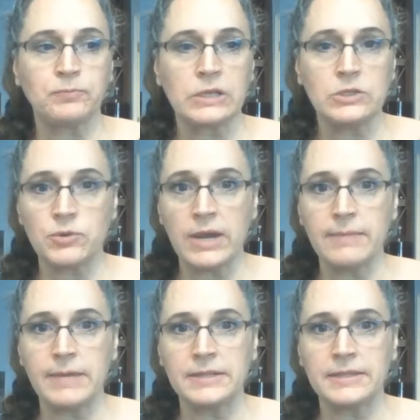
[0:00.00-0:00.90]
tribe
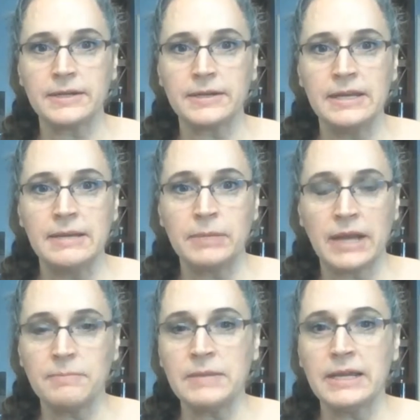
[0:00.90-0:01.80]
out there. But
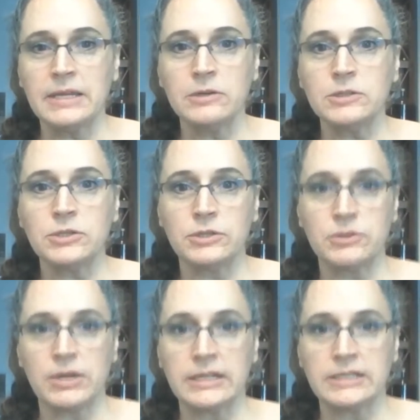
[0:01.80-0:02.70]
I'm not here to
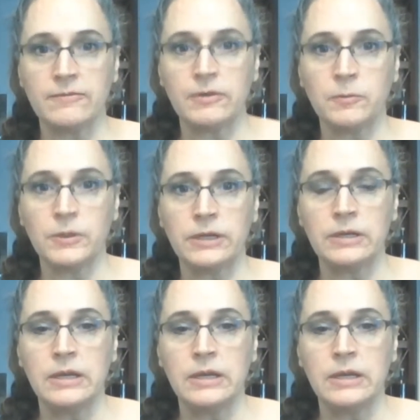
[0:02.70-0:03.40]
attract everyone.